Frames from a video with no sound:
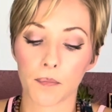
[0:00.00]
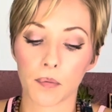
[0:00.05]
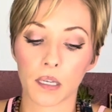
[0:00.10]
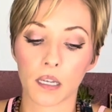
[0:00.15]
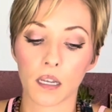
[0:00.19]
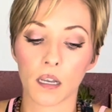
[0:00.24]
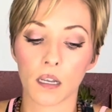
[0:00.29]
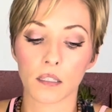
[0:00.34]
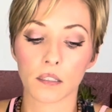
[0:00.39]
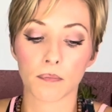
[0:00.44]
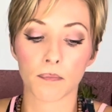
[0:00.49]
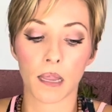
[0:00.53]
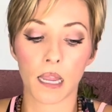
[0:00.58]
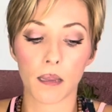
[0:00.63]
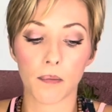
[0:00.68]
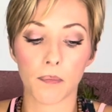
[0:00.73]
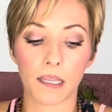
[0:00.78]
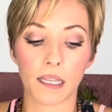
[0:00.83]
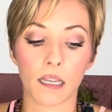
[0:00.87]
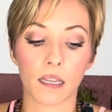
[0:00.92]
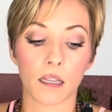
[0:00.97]
Because
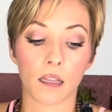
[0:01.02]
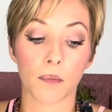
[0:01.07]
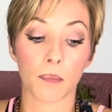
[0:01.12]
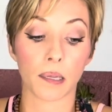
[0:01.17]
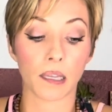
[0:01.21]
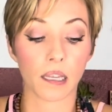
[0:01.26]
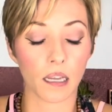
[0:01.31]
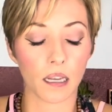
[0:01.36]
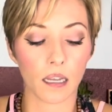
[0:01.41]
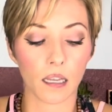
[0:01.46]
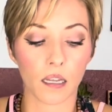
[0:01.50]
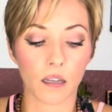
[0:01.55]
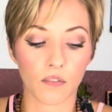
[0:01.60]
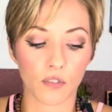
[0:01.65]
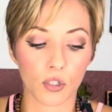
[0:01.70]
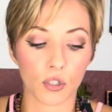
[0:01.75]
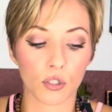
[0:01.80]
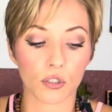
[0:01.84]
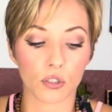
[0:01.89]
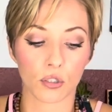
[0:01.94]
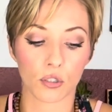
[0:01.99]
maybe in the beginning of
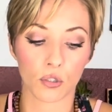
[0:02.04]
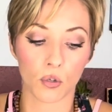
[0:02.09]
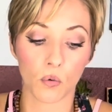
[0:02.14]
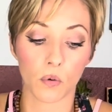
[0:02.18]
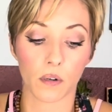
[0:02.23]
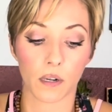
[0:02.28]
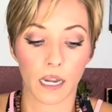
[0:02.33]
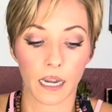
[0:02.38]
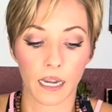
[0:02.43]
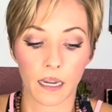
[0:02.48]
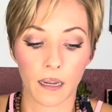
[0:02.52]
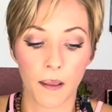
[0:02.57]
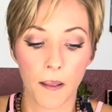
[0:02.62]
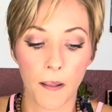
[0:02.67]
your story,